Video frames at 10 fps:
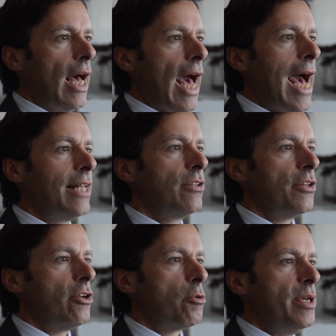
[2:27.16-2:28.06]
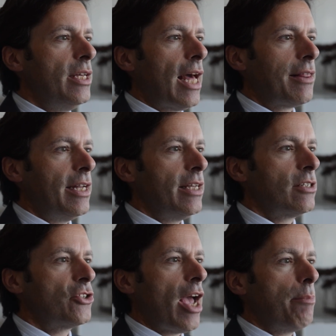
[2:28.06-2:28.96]
and the European Athletics
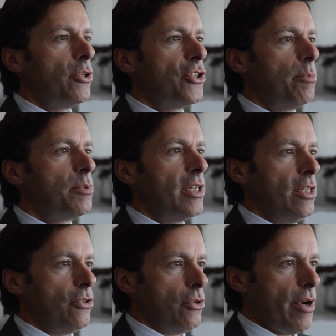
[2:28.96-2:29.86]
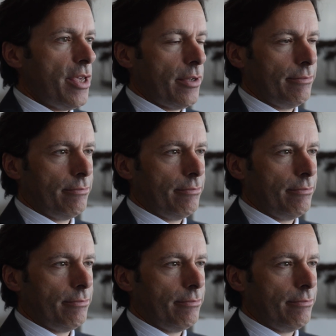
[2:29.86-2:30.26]
Championships in Zurich.